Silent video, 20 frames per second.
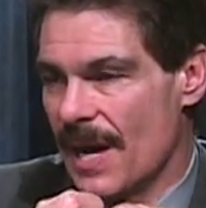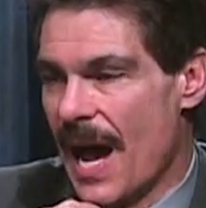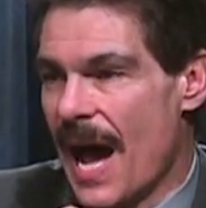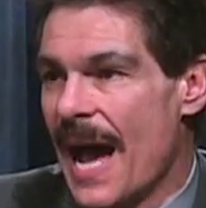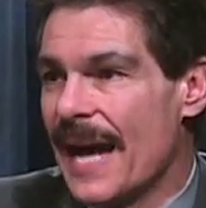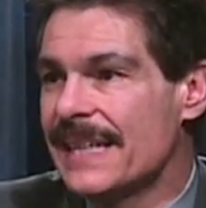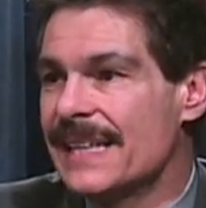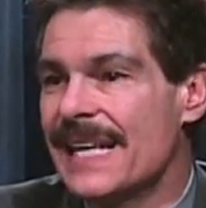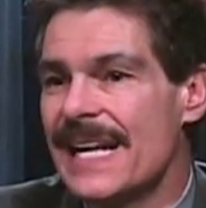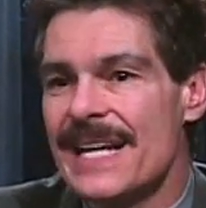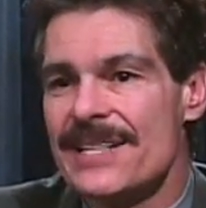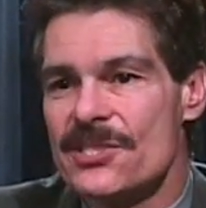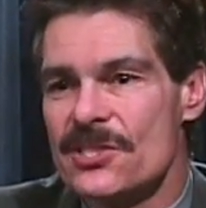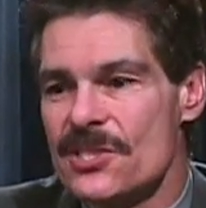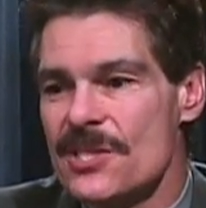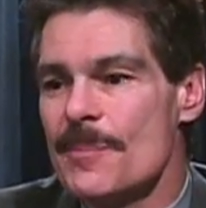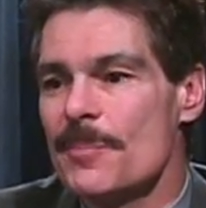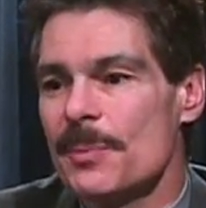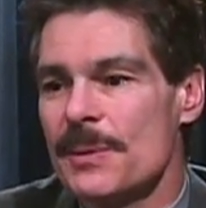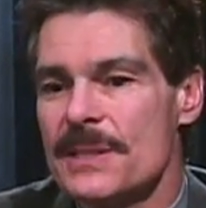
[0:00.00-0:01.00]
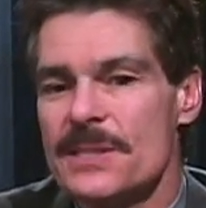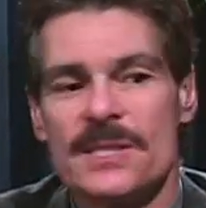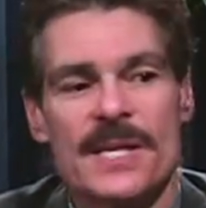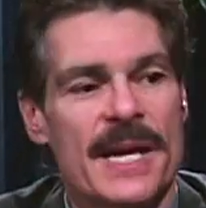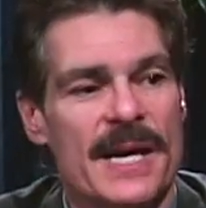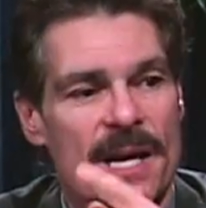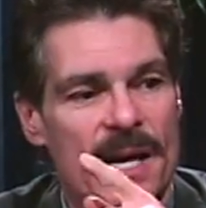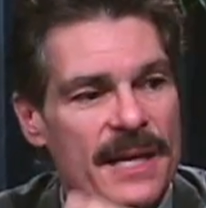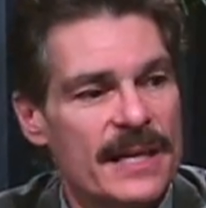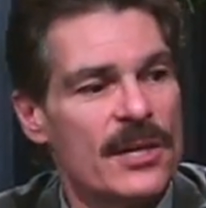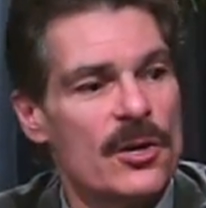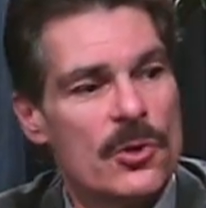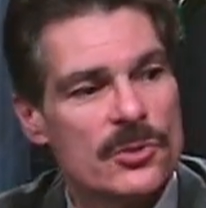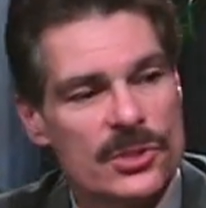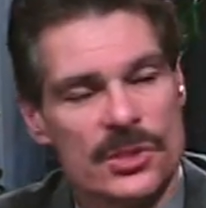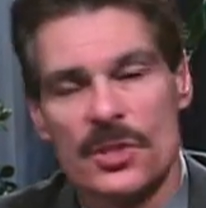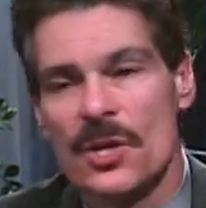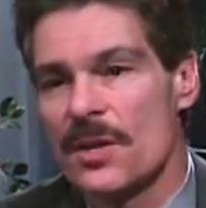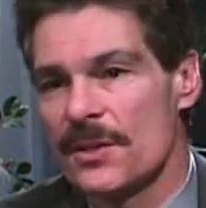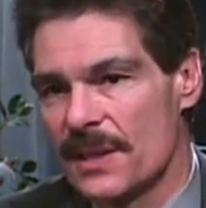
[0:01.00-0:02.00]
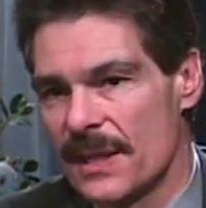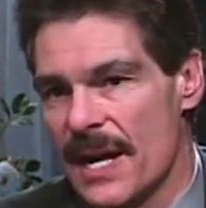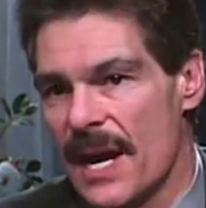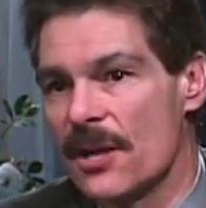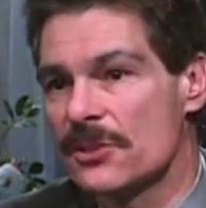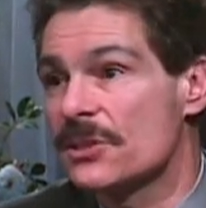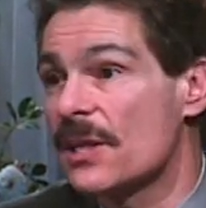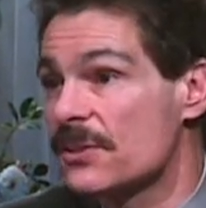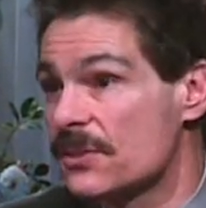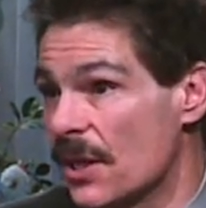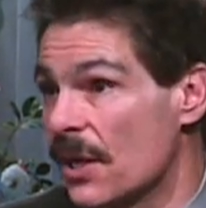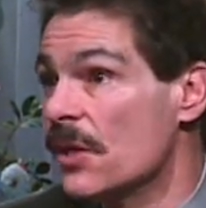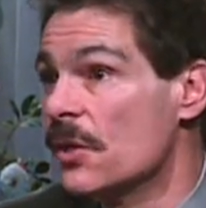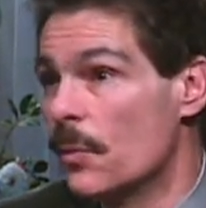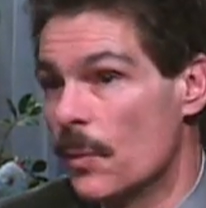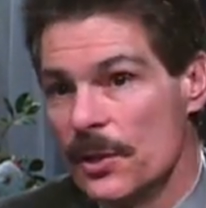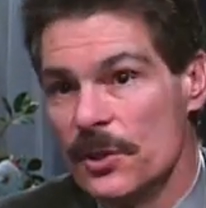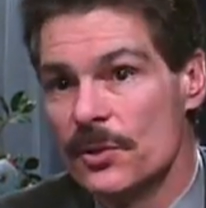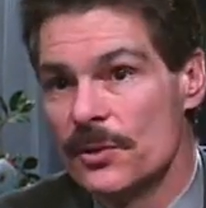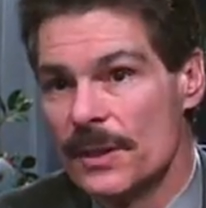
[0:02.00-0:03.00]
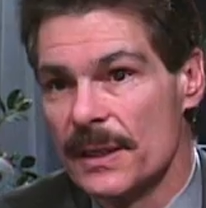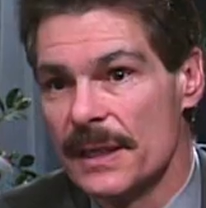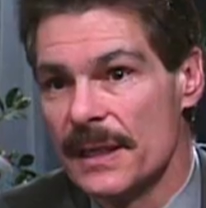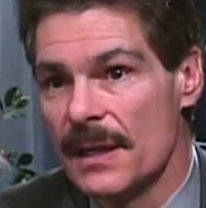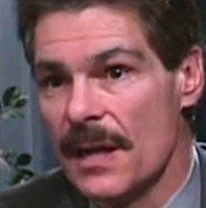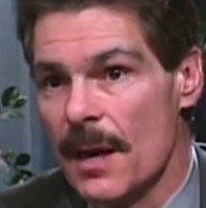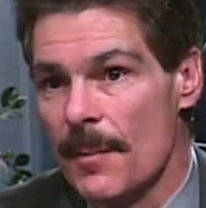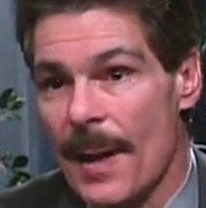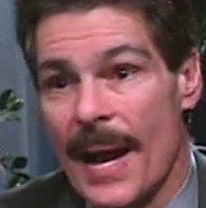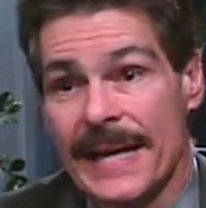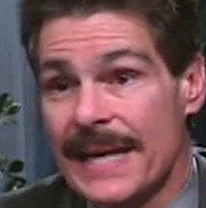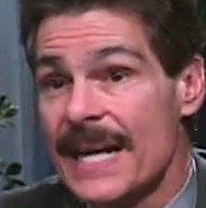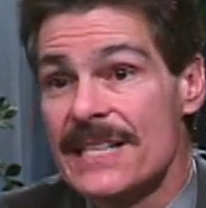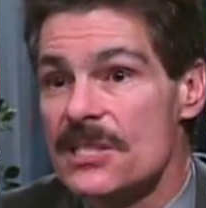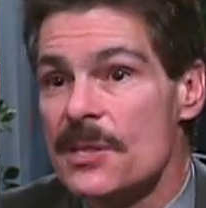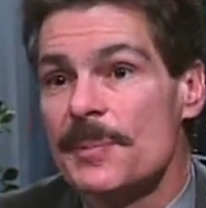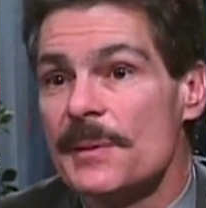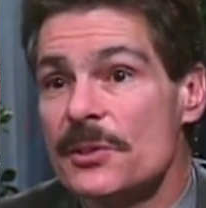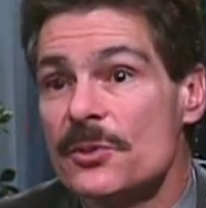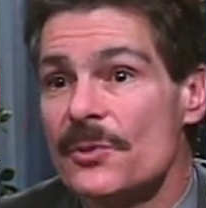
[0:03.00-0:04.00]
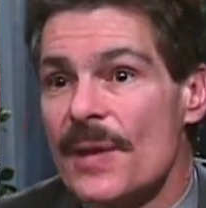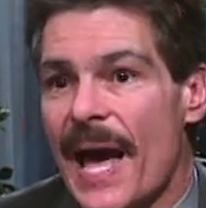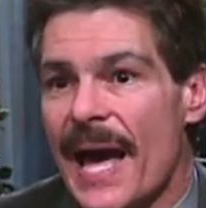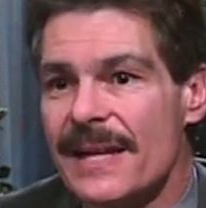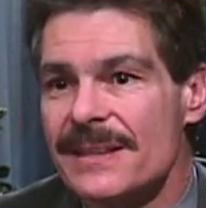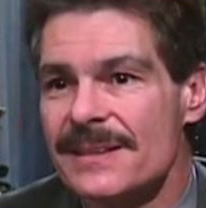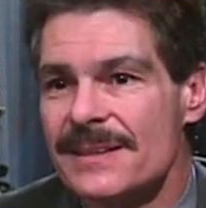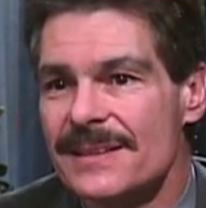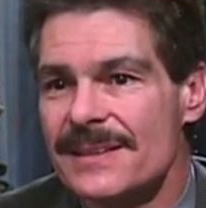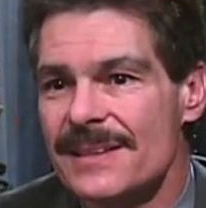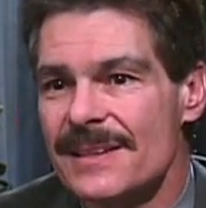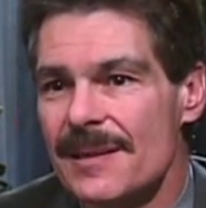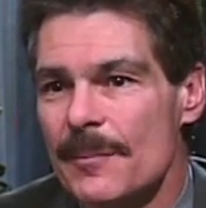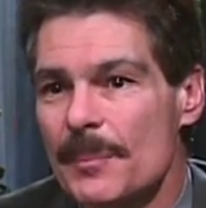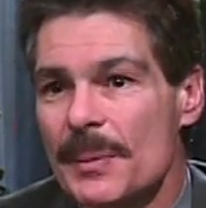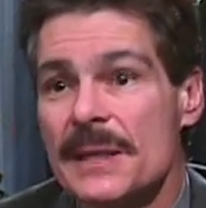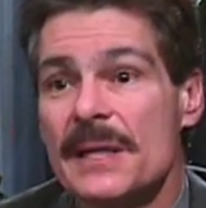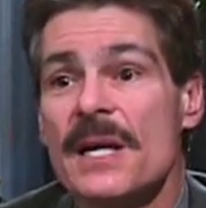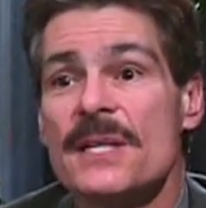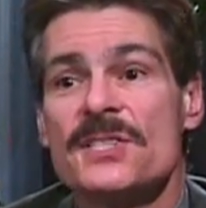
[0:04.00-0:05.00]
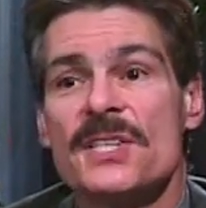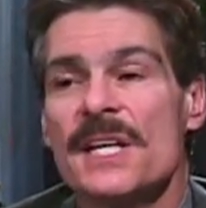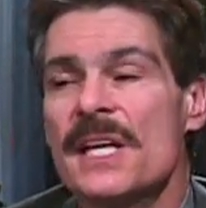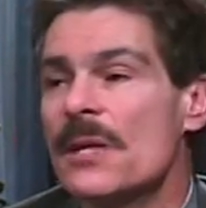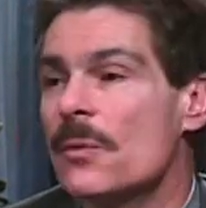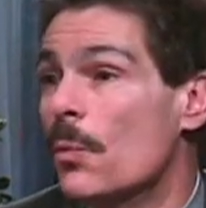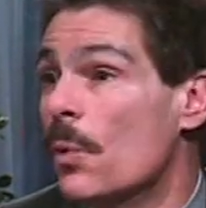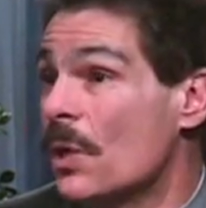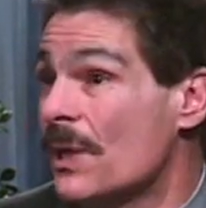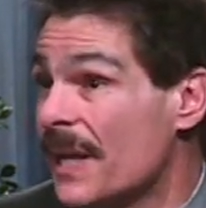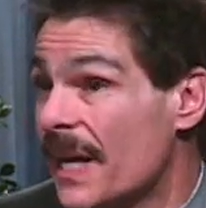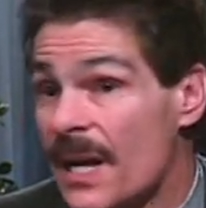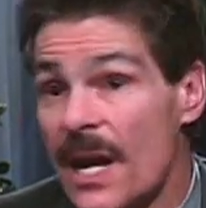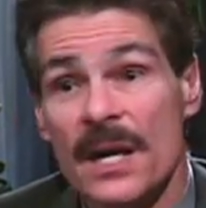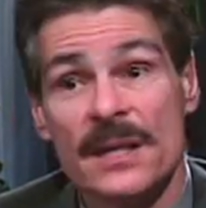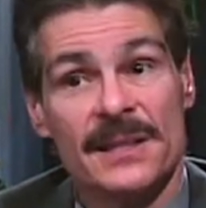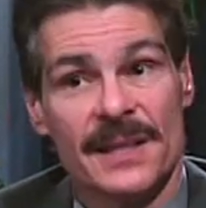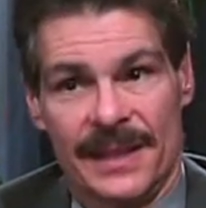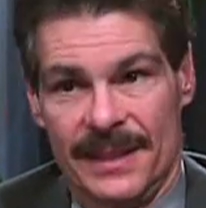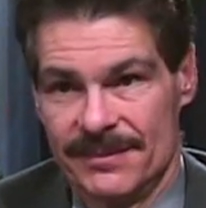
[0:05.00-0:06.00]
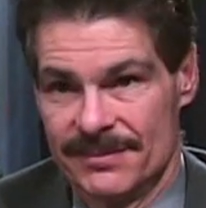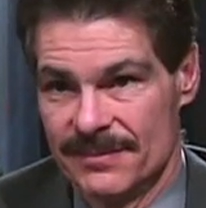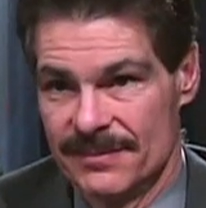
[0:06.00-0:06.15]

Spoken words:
I can't simply say, honey, go sit on the couch. I'll tell you when you can get up. I can't simply do that because it will get ugly.